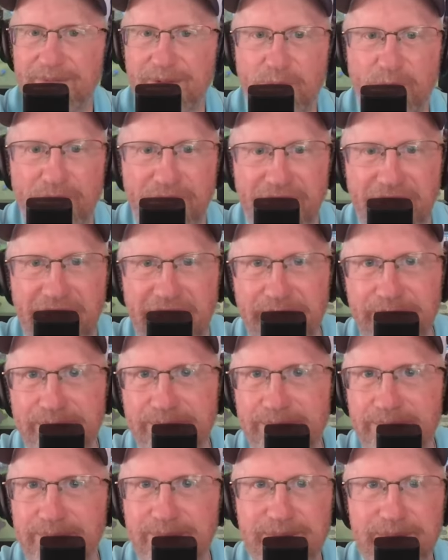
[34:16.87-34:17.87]
What a game.
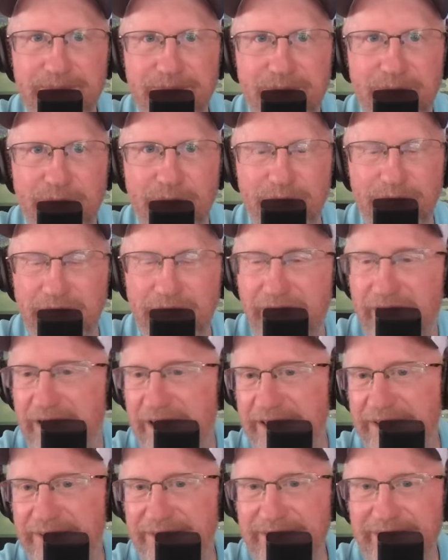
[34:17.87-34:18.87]
Oh, all
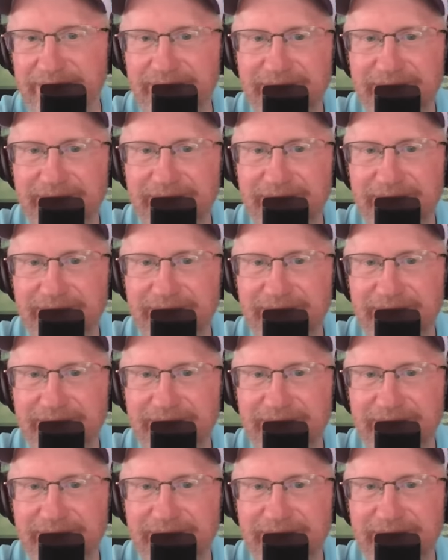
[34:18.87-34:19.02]
right.